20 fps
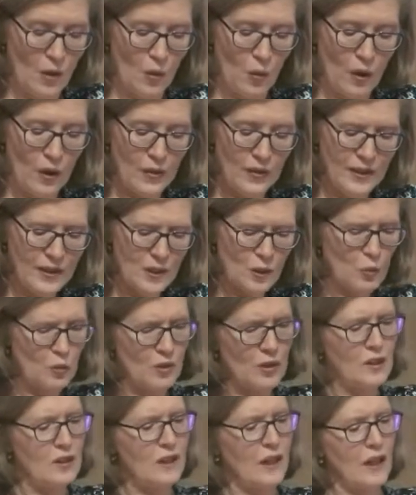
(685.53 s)
While this
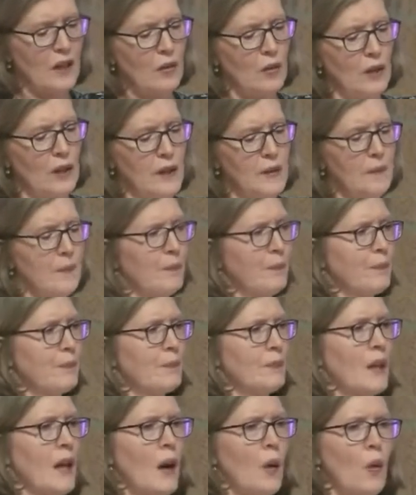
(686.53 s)
was scary,
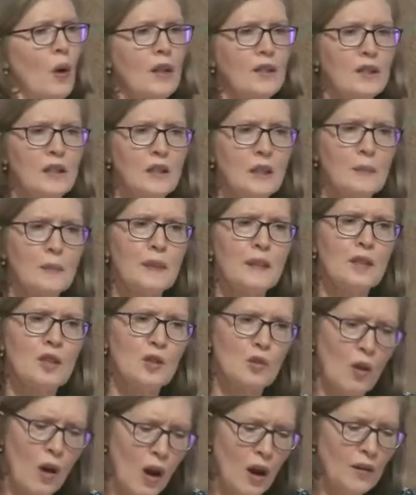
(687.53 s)
I wanted to be
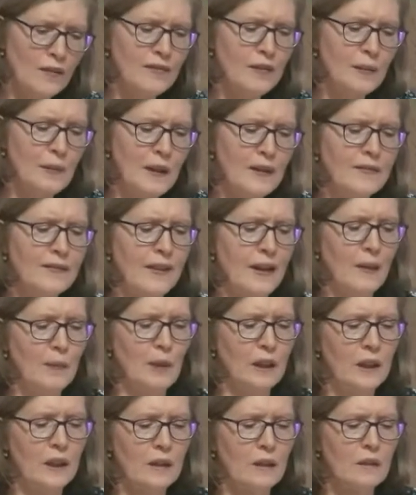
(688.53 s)
strong for my
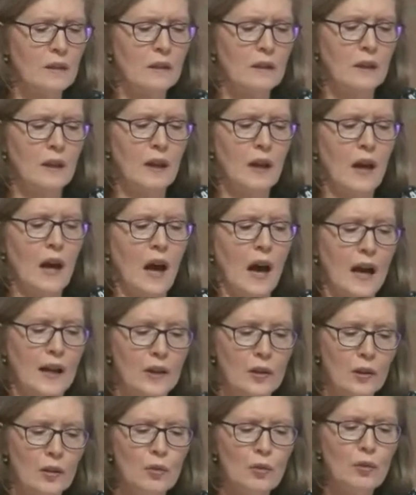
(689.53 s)
family. I
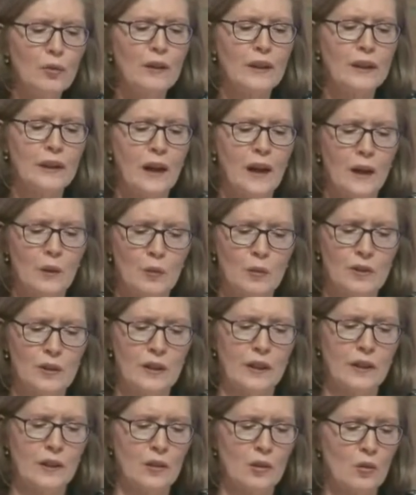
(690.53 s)
knew that God was
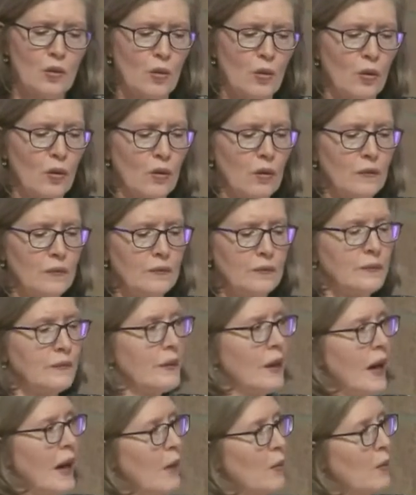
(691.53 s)
in control.
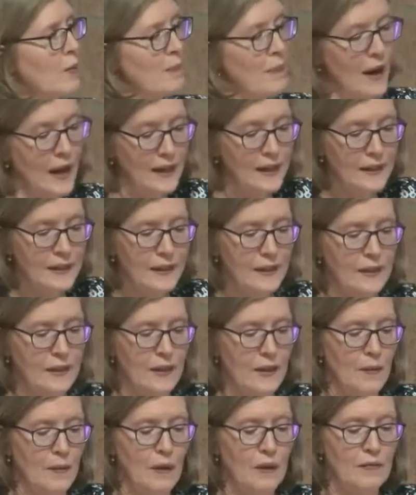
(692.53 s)
I reminded
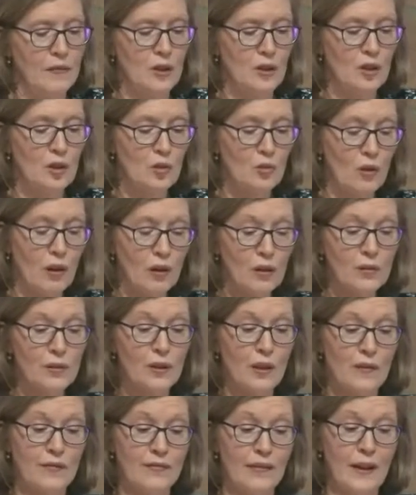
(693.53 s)
them of the
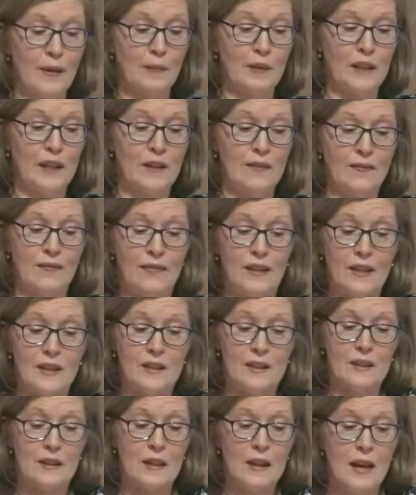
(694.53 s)
struggles our family had
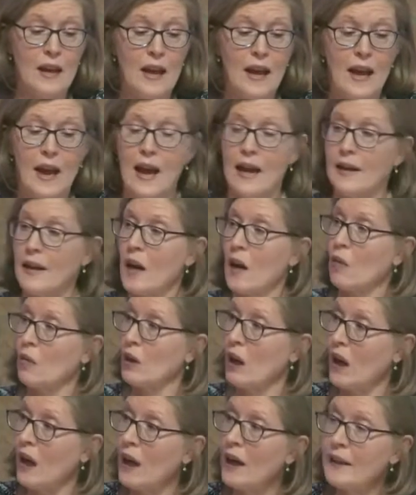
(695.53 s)
faced and how
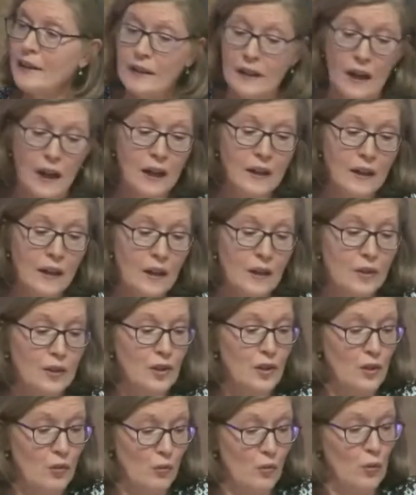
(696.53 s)
God got
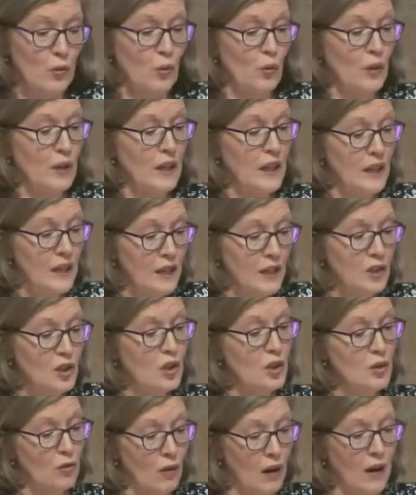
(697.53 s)
us through
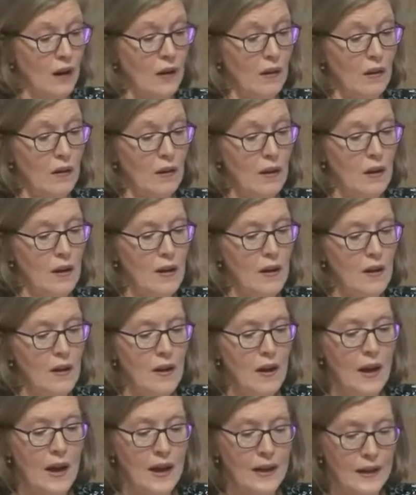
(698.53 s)
each trial.
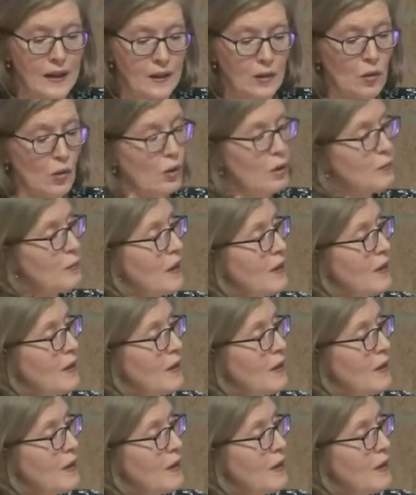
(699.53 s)
And I told